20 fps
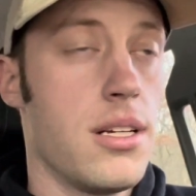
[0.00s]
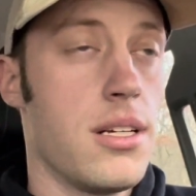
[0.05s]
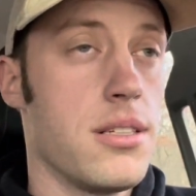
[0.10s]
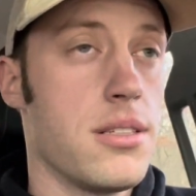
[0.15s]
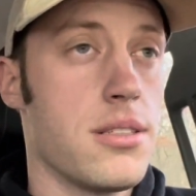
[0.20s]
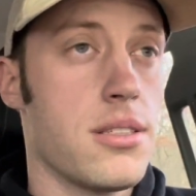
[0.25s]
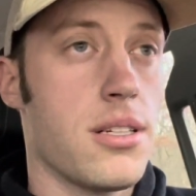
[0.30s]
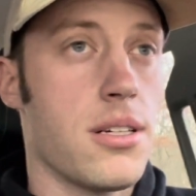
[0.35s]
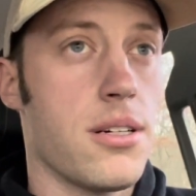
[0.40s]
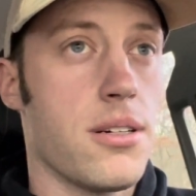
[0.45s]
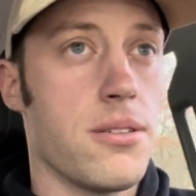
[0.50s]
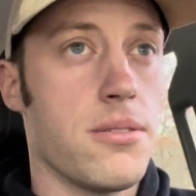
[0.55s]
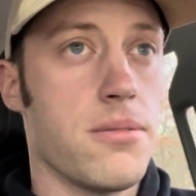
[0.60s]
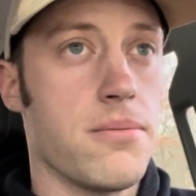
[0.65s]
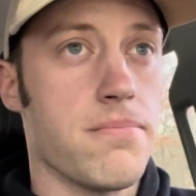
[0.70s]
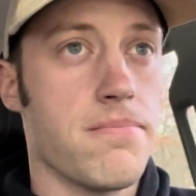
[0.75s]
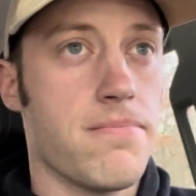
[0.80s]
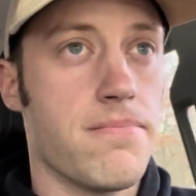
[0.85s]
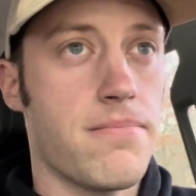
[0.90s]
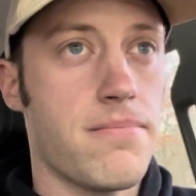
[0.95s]
So,
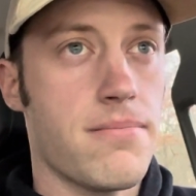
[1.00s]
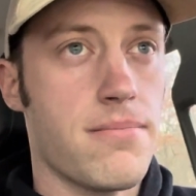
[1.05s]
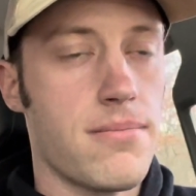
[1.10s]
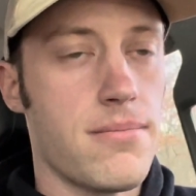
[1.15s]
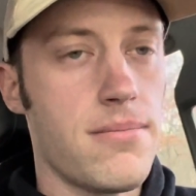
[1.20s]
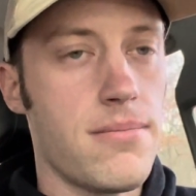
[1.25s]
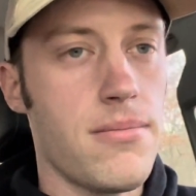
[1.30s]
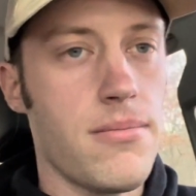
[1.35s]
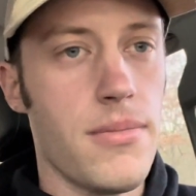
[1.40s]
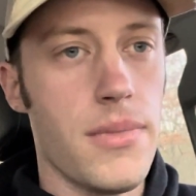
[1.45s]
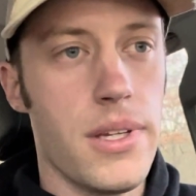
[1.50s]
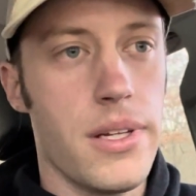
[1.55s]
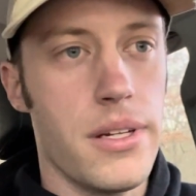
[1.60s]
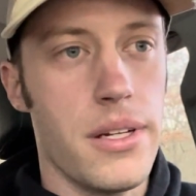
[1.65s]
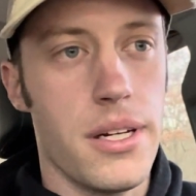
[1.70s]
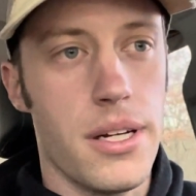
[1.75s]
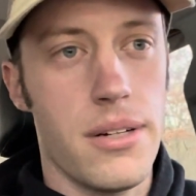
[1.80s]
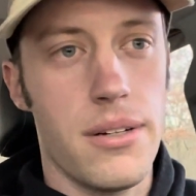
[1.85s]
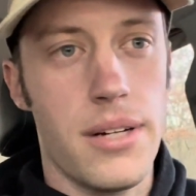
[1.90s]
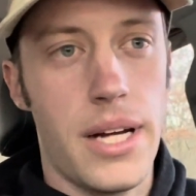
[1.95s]

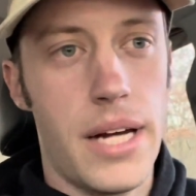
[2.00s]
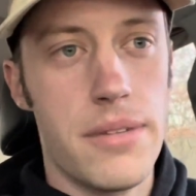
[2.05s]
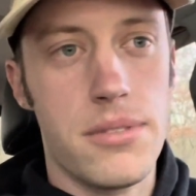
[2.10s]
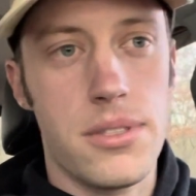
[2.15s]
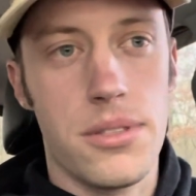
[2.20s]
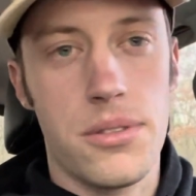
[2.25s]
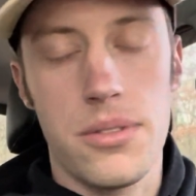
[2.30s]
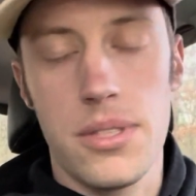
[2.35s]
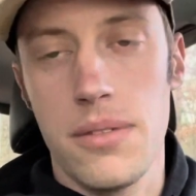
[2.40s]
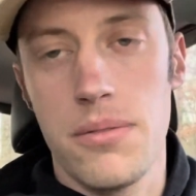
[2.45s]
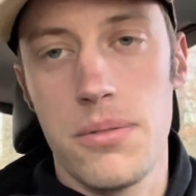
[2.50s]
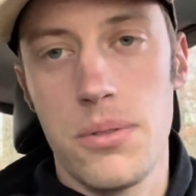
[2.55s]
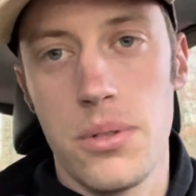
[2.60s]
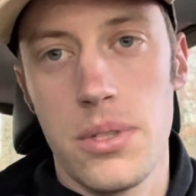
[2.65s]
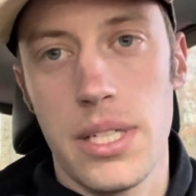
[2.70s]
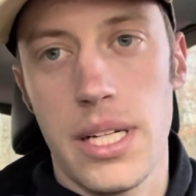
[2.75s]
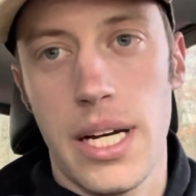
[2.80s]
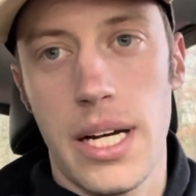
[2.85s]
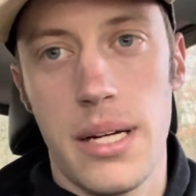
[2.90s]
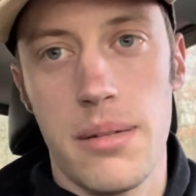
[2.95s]
you know, after three or four
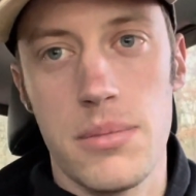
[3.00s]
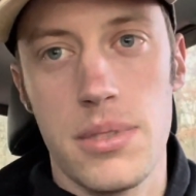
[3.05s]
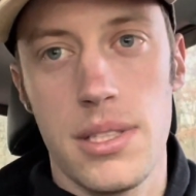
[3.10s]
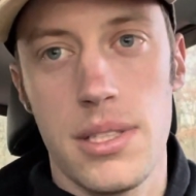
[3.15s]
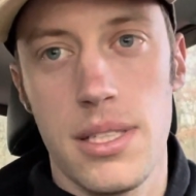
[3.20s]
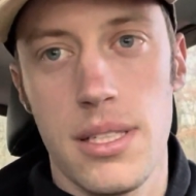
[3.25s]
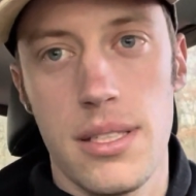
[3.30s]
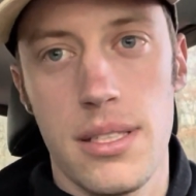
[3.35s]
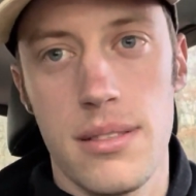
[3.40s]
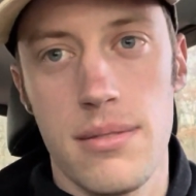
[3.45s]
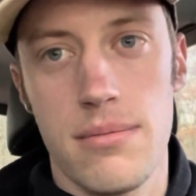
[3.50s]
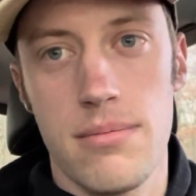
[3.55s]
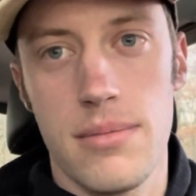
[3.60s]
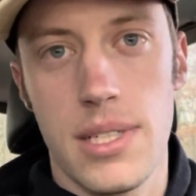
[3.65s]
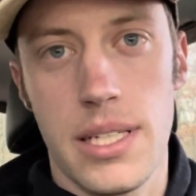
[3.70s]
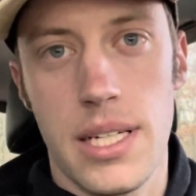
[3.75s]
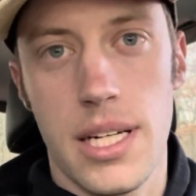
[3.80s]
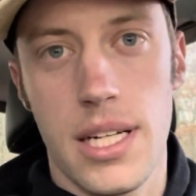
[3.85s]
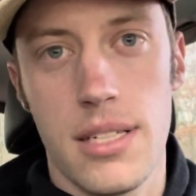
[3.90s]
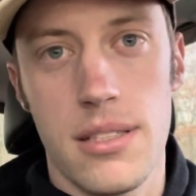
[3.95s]
times, they
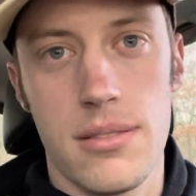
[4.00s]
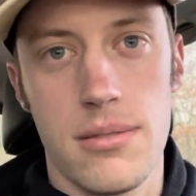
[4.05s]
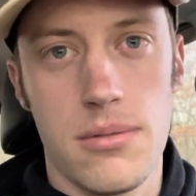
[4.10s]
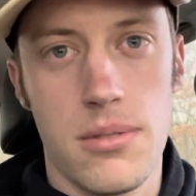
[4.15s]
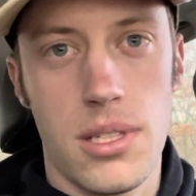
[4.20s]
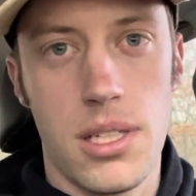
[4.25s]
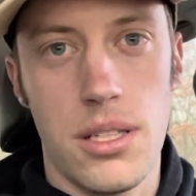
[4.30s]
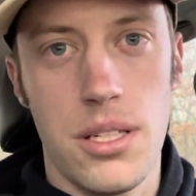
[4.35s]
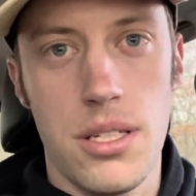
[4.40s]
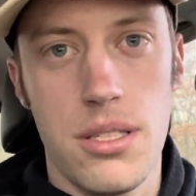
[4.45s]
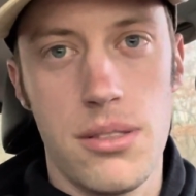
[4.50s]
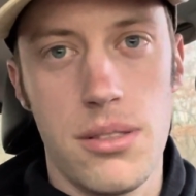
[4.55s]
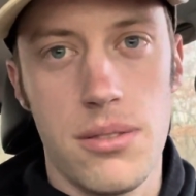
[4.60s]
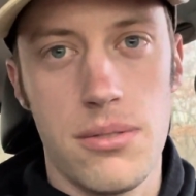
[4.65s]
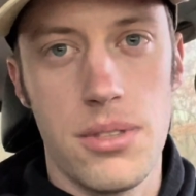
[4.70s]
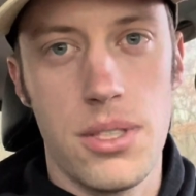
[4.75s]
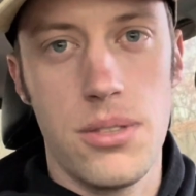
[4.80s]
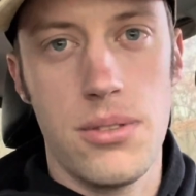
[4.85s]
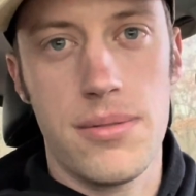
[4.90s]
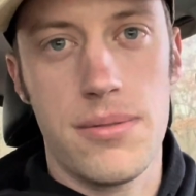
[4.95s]
they kind of running low on
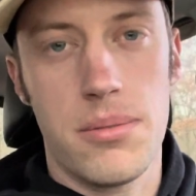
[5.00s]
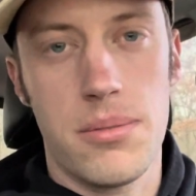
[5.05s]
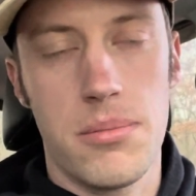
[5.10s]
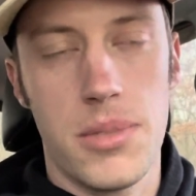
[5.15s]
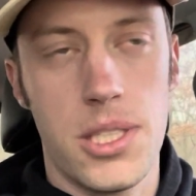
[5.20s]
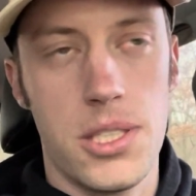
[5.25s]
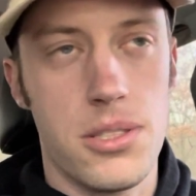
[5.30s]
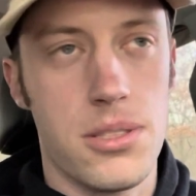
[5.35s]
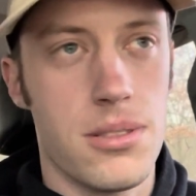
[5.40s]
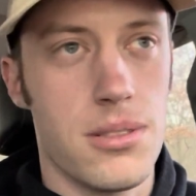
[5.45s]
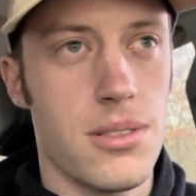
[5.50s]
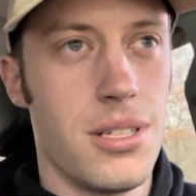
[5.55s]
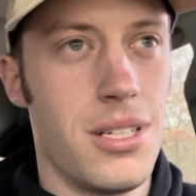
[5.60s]
new information.